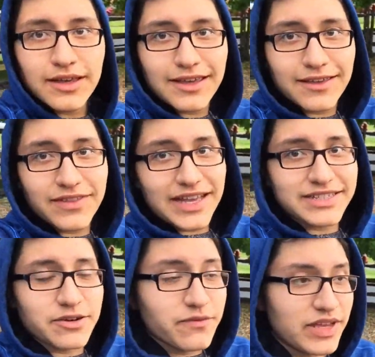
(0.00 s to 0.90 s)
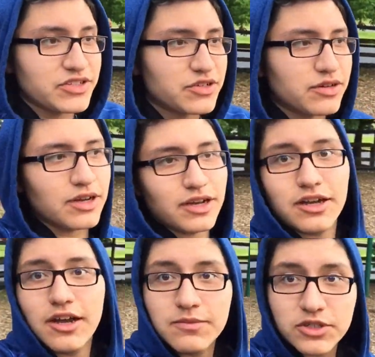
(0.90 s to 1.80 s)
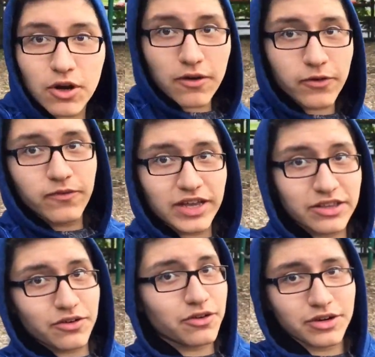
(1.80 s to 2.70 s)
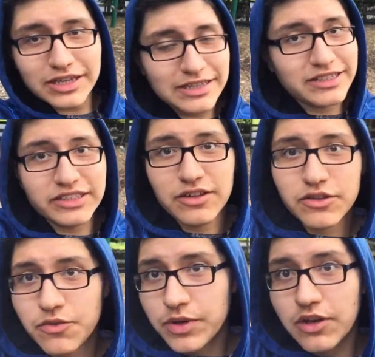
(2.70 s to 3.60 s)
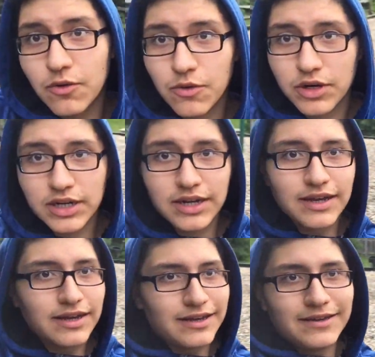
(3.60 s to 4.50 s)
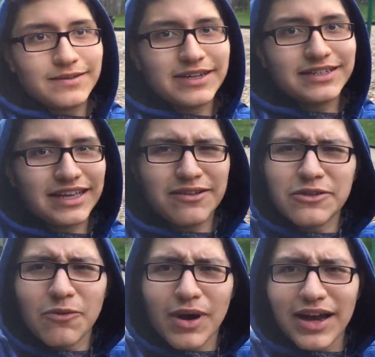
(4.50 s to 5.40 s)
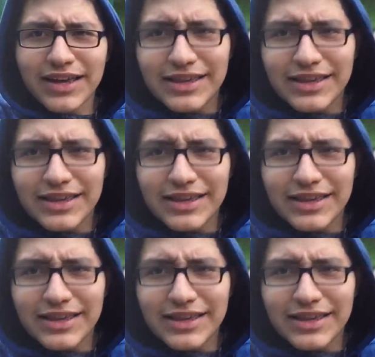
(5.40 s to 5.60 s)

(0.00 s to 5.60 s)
And that's our adventure. Uh, I'm sorry for Victor. He doesn't record because I don't know why